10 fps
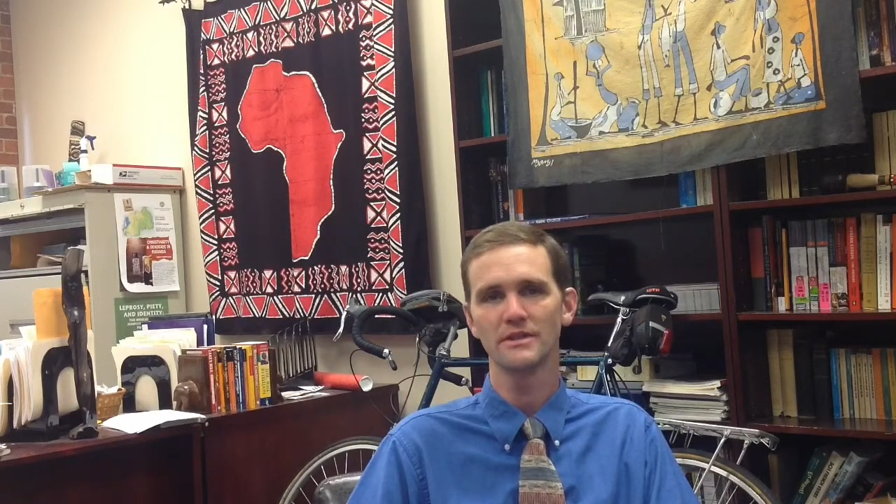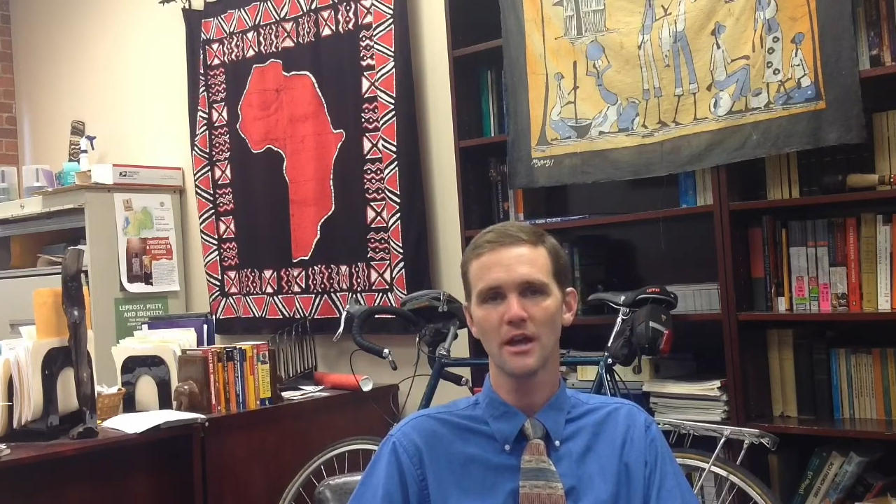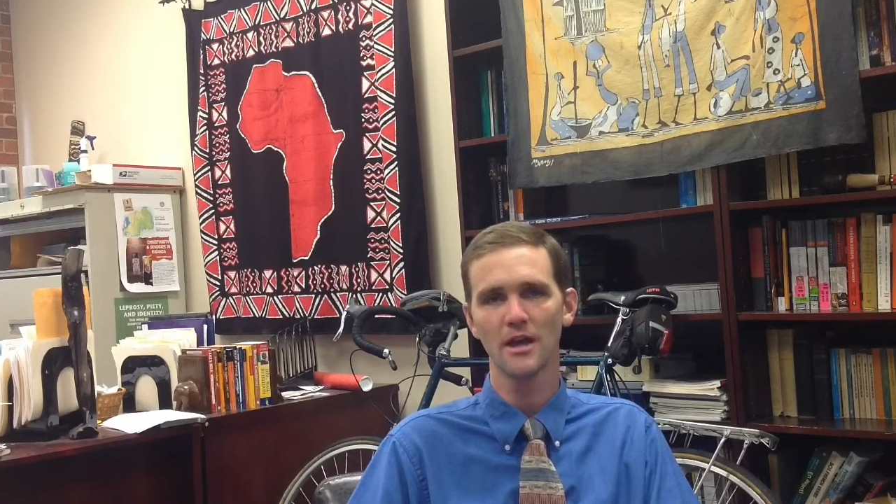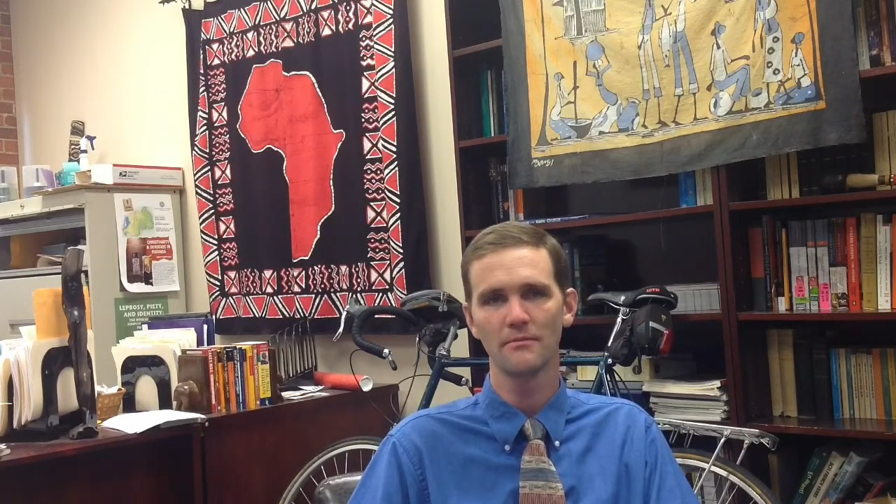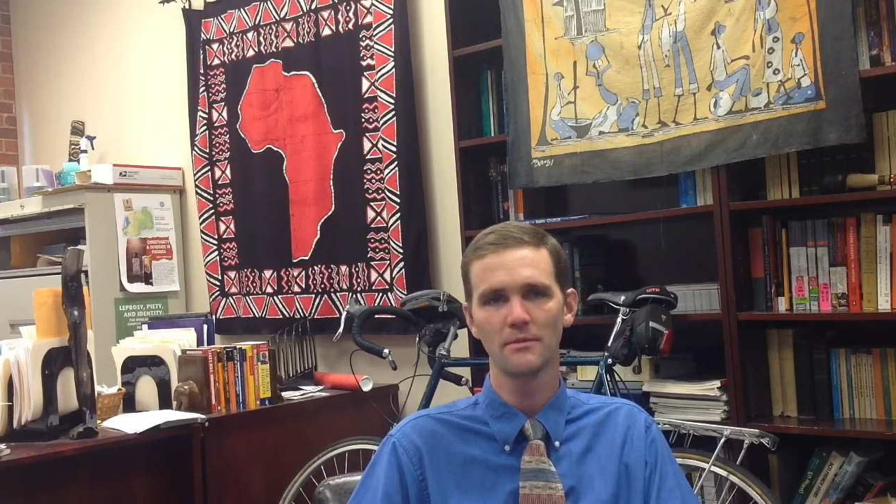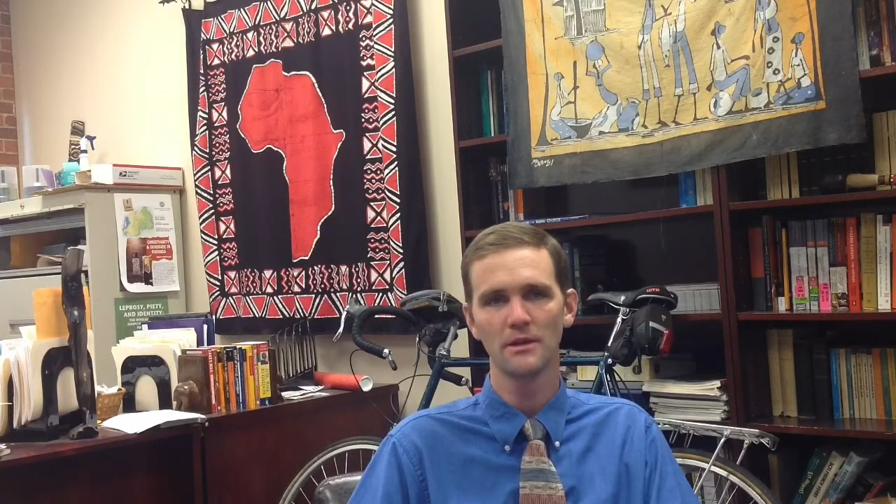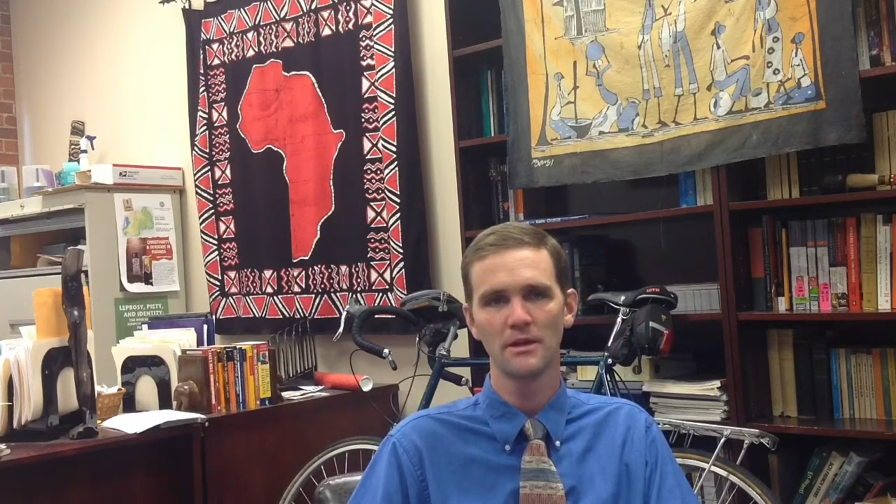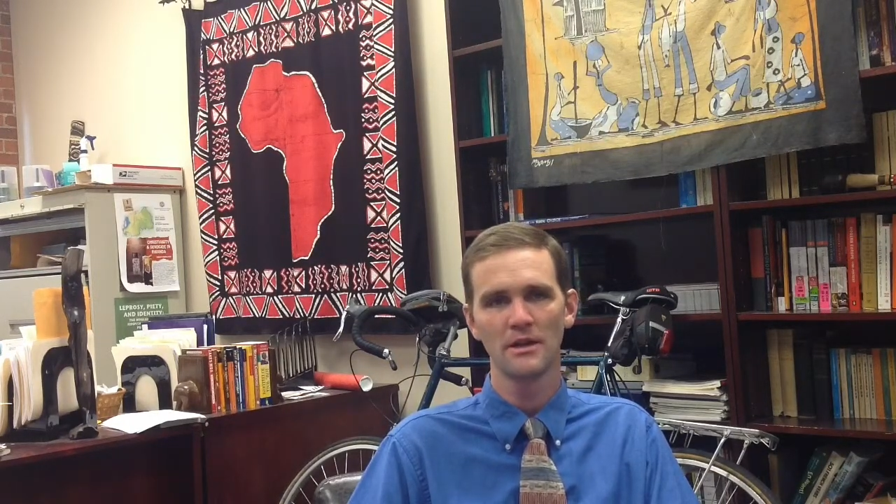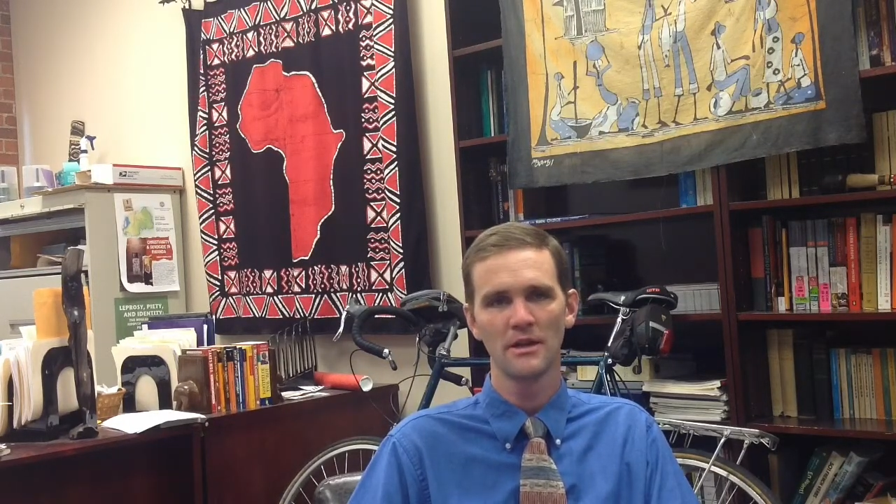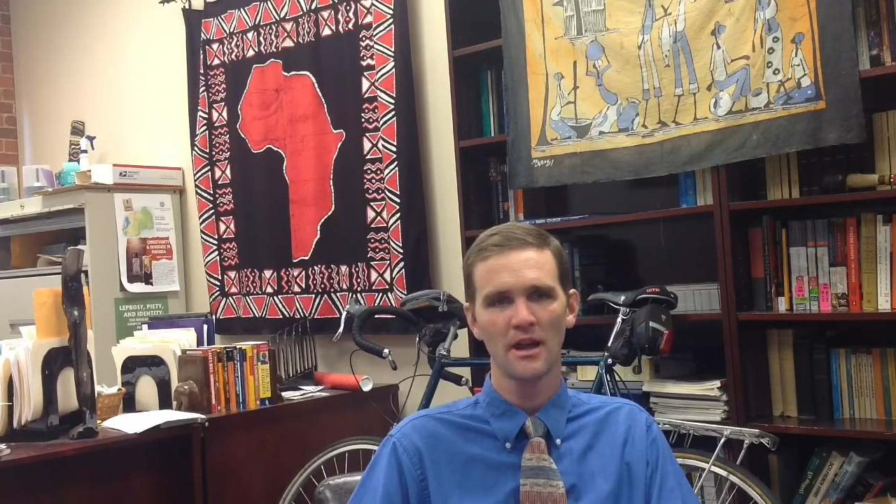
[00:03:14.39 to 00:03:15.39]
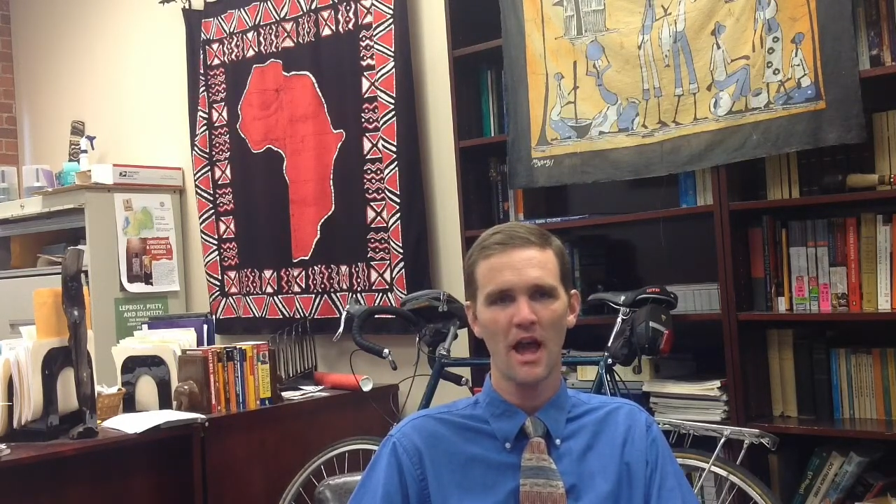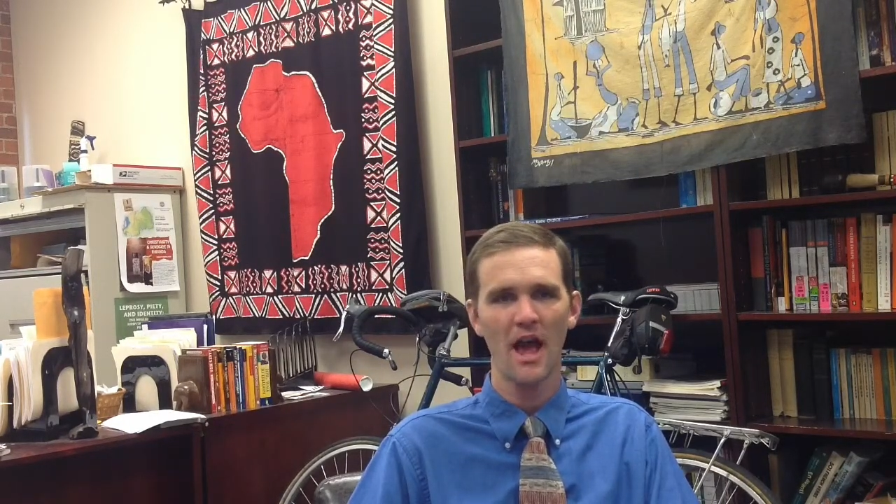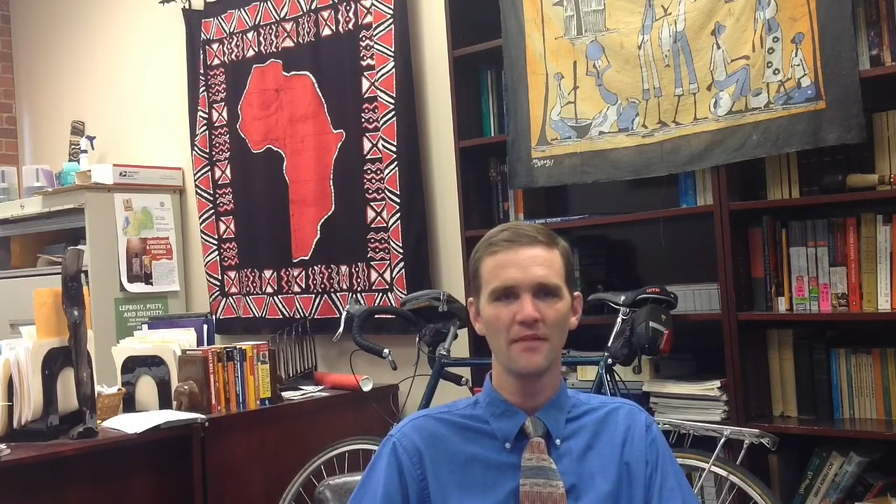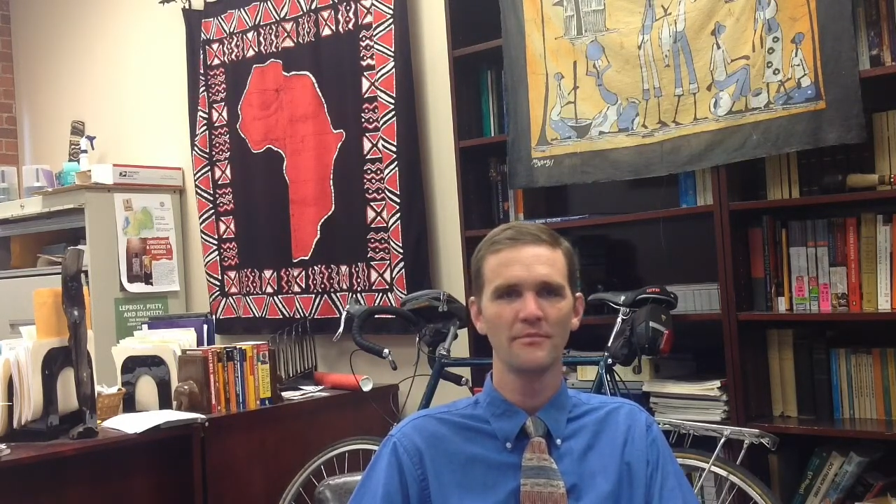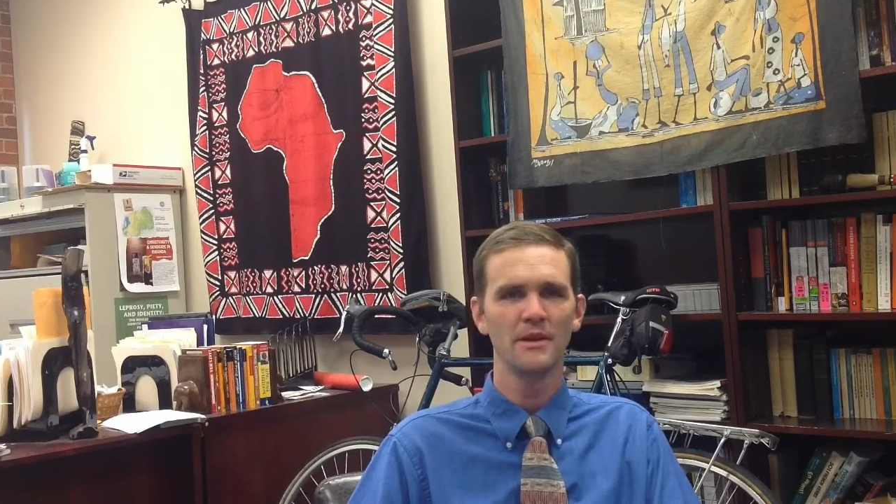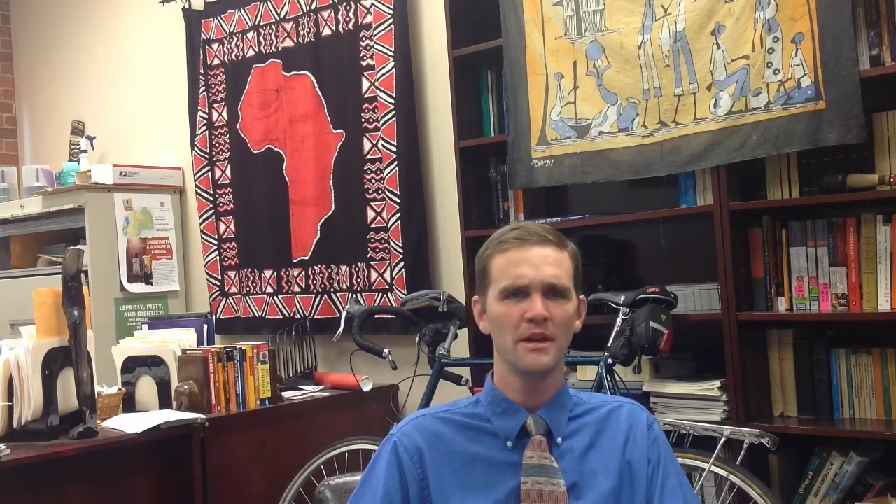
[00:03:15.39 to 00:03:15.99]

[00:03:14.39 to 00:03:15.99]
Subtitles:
time.